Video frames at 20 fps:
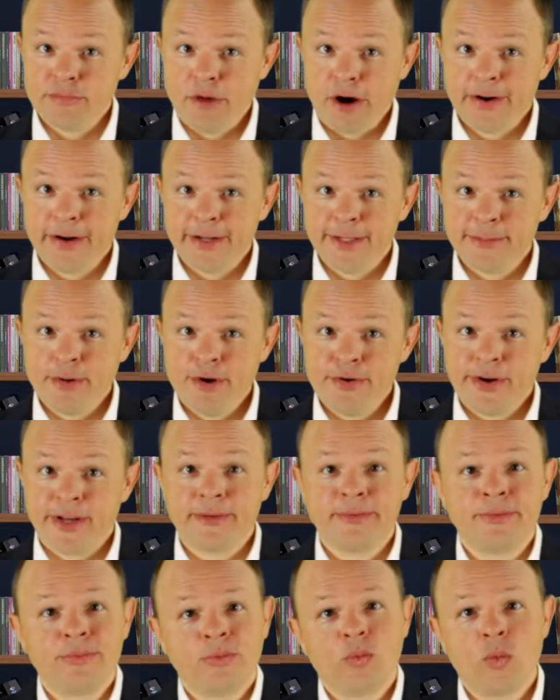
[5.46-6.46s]
to Marketing is
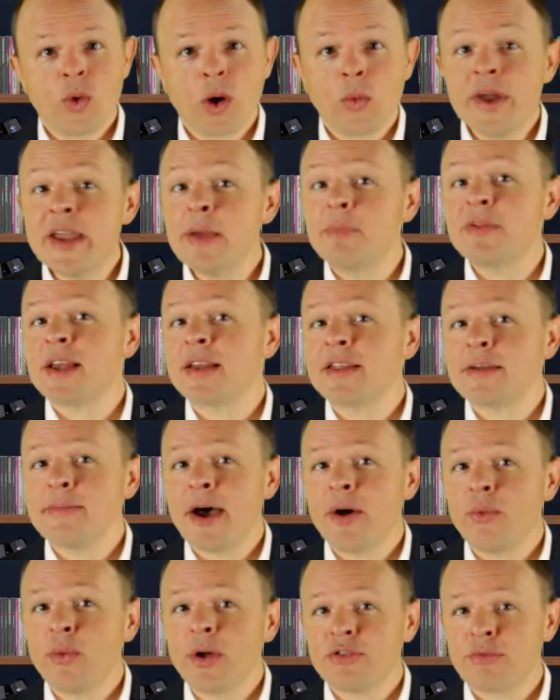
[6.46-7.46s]
Broken, where we obsess
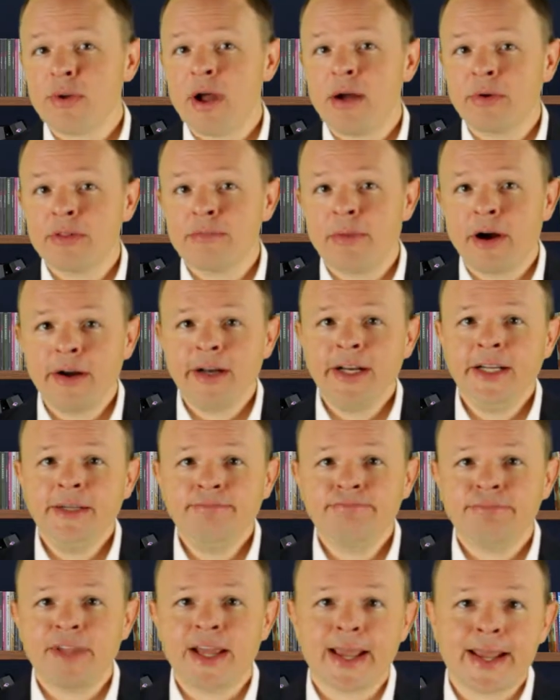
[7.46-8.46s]
about what's wrong with
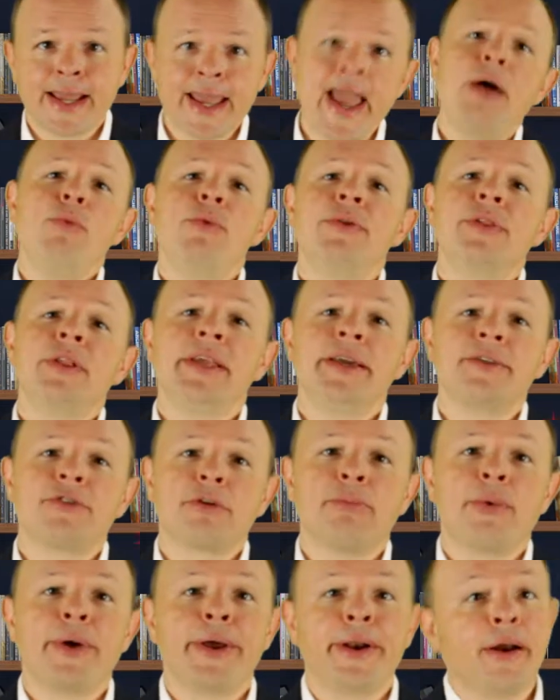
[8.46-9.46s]
marketing like a cat with a laser
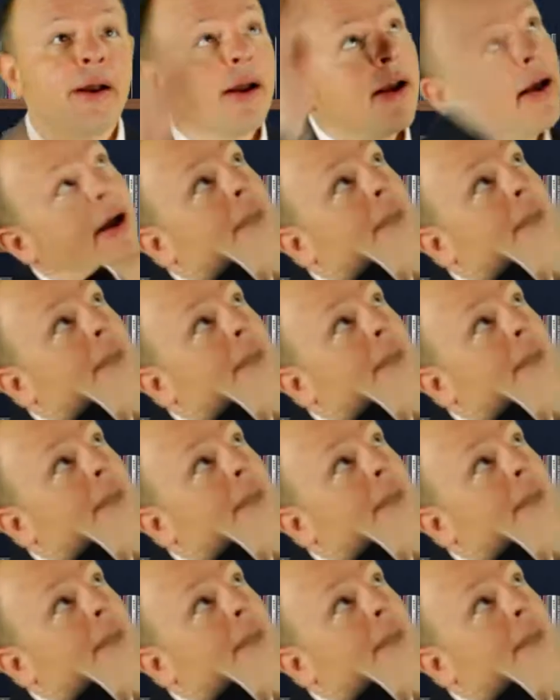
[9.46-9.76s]
pointer.